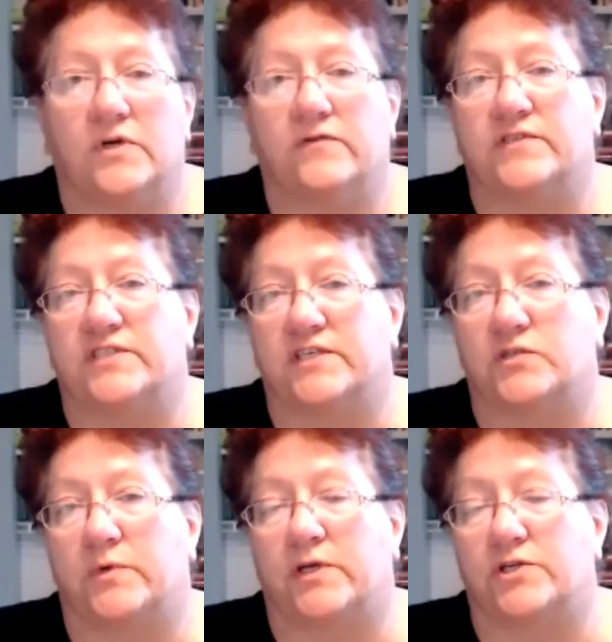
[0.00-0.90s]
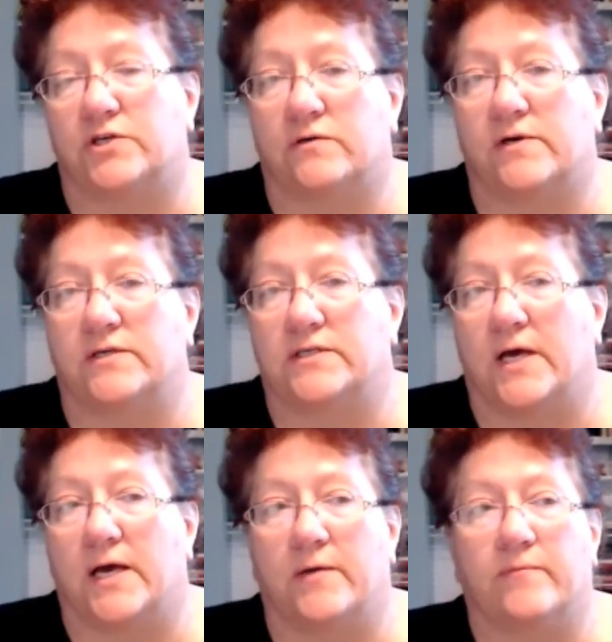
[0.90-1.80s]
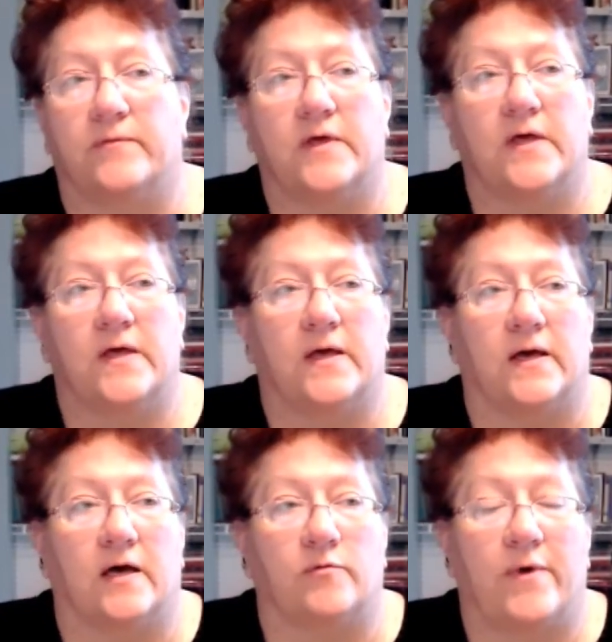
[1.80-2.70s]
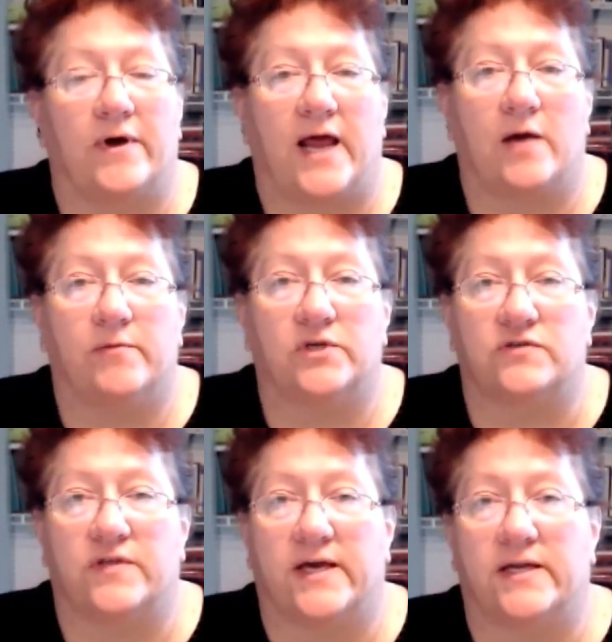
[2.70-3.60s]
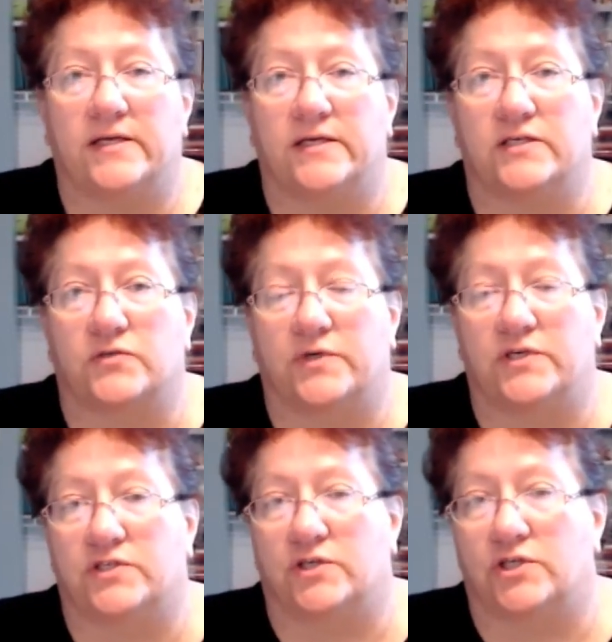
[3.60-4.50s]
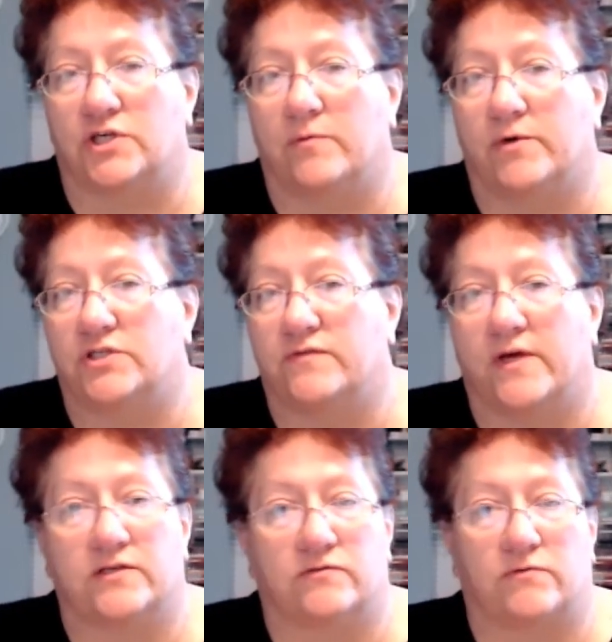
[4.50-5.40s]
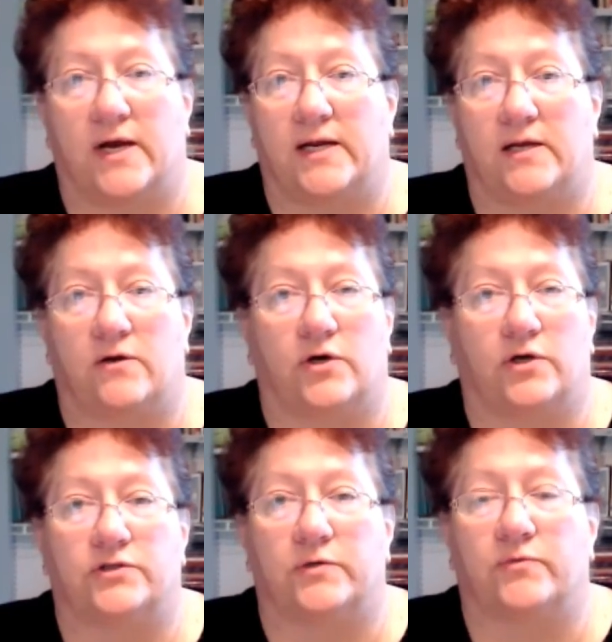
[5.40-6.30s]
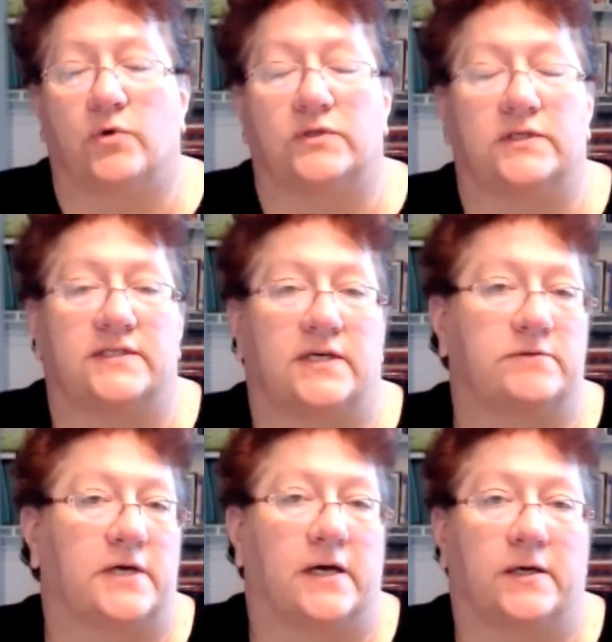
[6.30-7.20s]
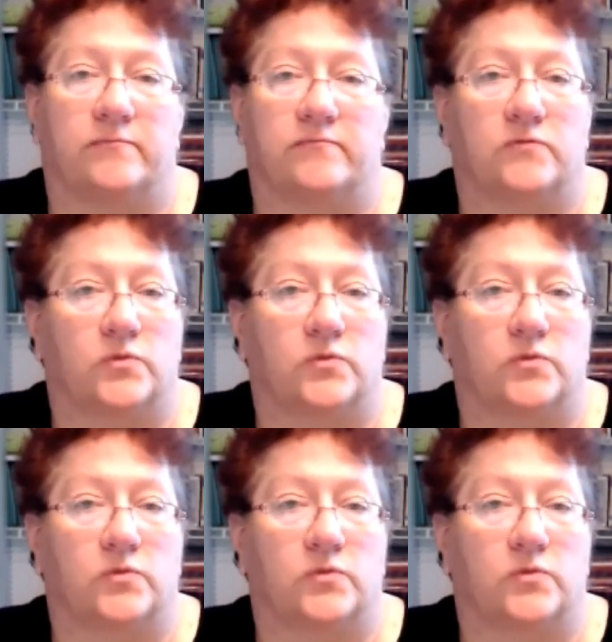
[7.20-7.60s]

have a 6-week turnaround time, about how much of that is research, how much of that is writing? Are you doing both at the same time?